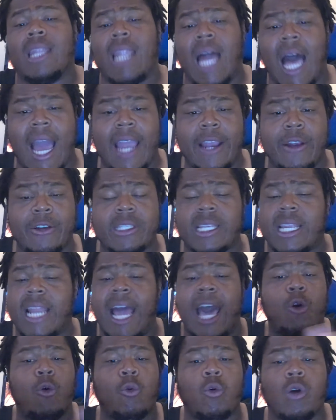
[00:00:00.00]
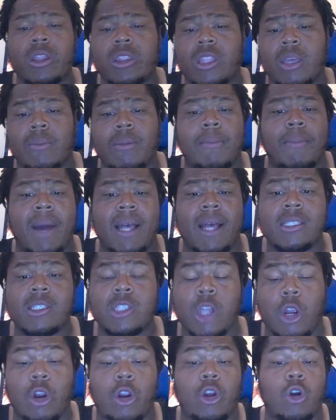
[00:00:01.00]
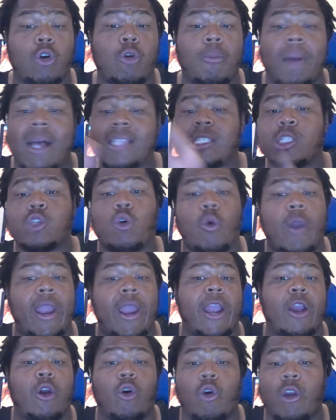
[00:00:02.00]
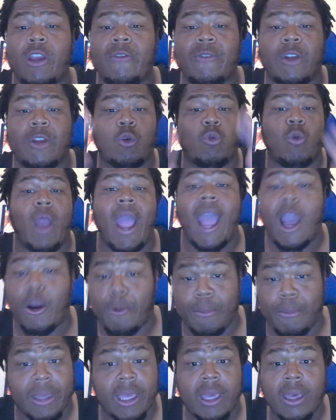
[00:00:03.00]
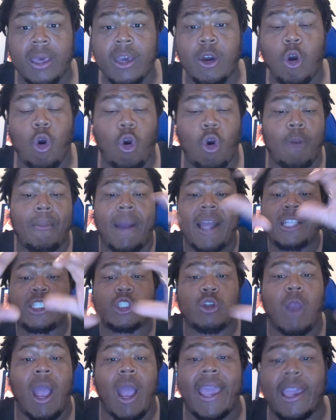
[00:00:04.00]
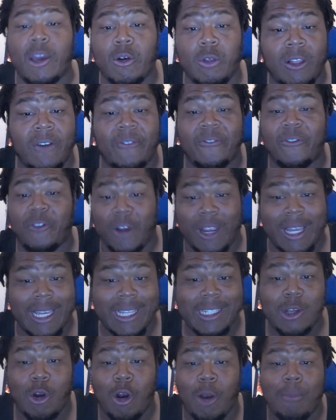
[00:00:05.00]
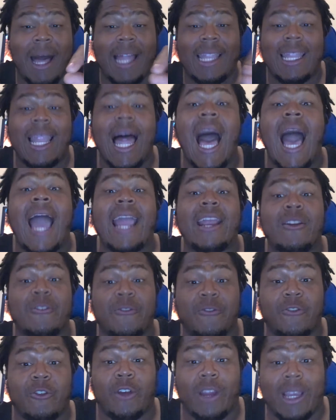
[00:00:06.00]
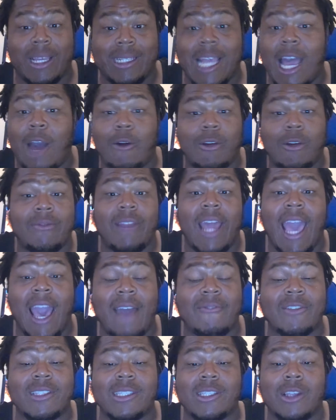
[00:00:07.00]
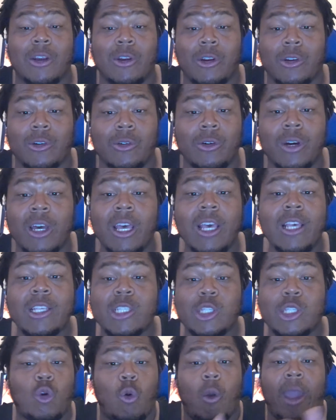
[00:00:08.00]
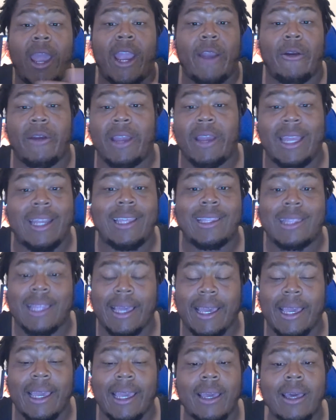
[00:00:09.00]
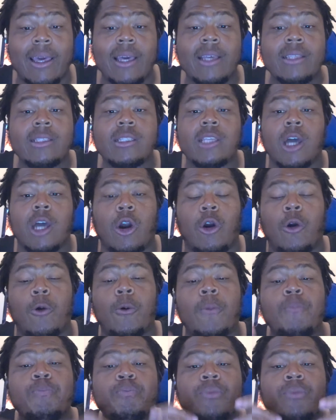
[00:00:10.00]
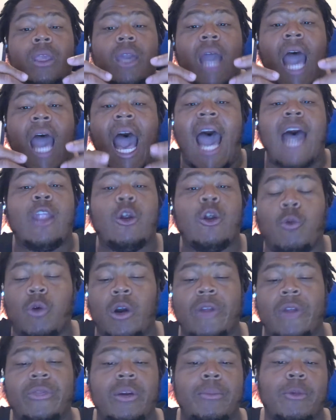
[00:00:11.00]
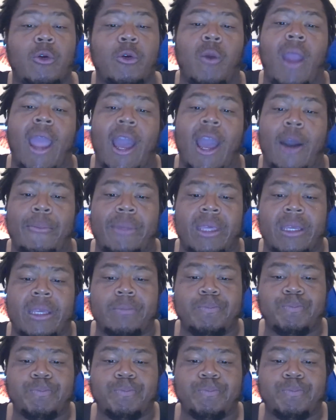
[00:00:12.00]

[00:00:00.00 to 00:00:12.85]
liars, and I don't want them in my circle, my square, or even around me, or my triangle of friends, or my line of friends. I don't even have a circle, square, or anything. So I don't want them around me.